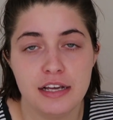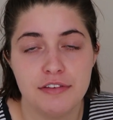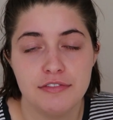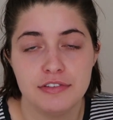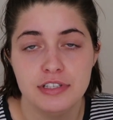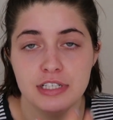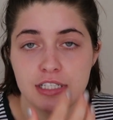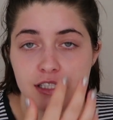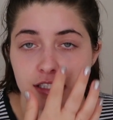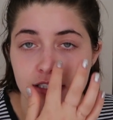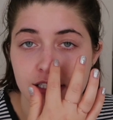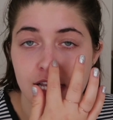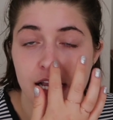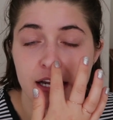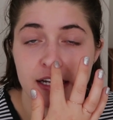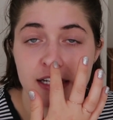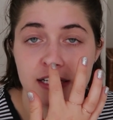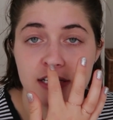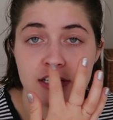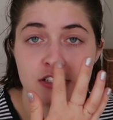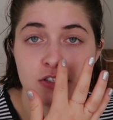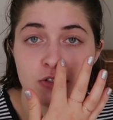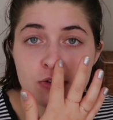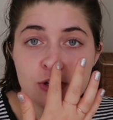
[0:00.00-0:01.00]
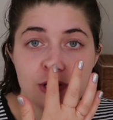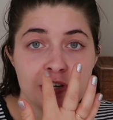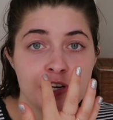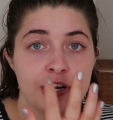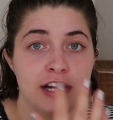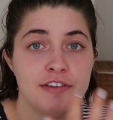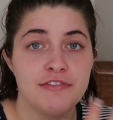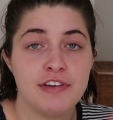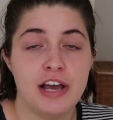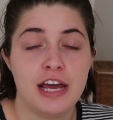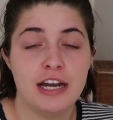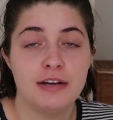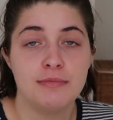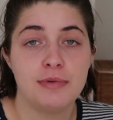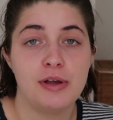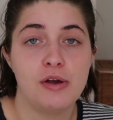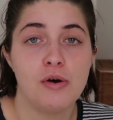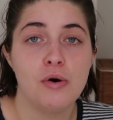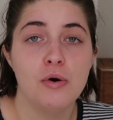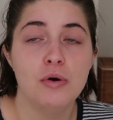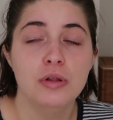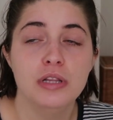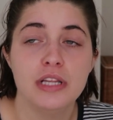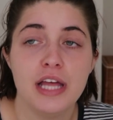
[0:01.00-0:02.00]
I have an anxiety disorder. I've had it my
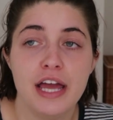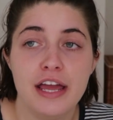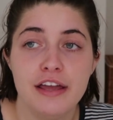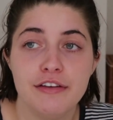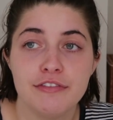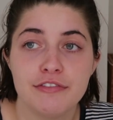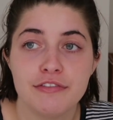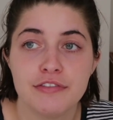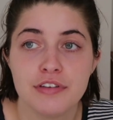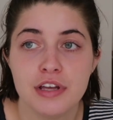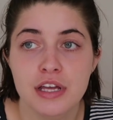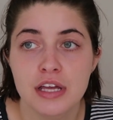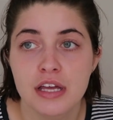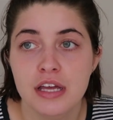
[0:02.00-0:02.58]
whole life,